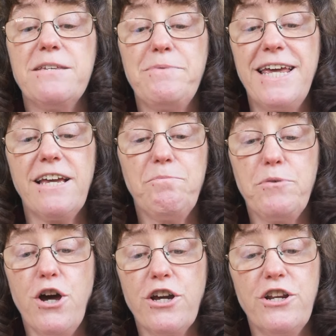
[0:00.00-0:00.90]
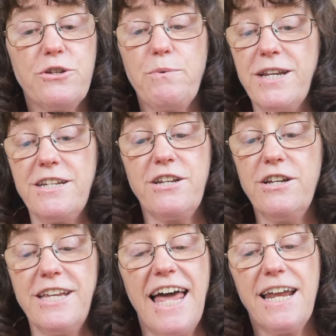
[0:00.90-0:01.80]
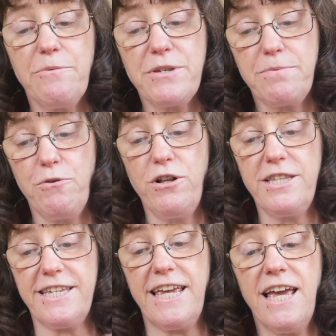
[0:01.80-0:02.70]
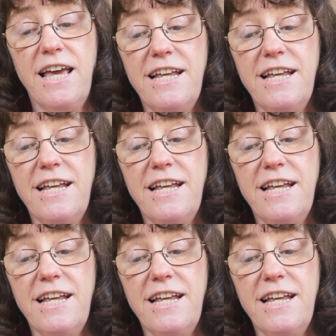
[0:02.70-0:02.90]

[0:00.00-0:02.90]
His binoculars weighed a ton and I was small See,